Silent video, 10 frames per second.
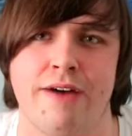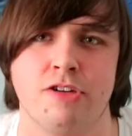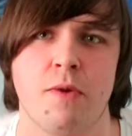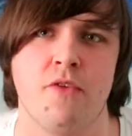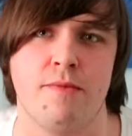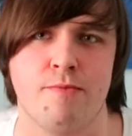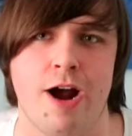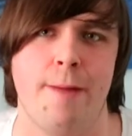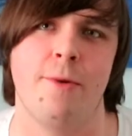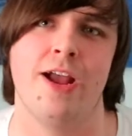That was both in
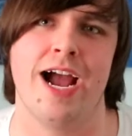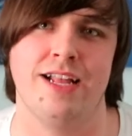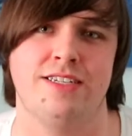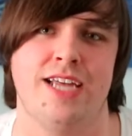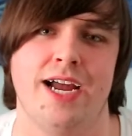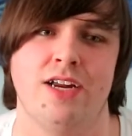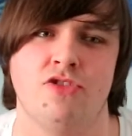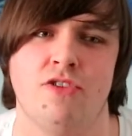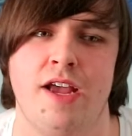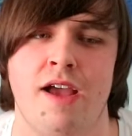primary and
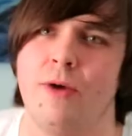secondary.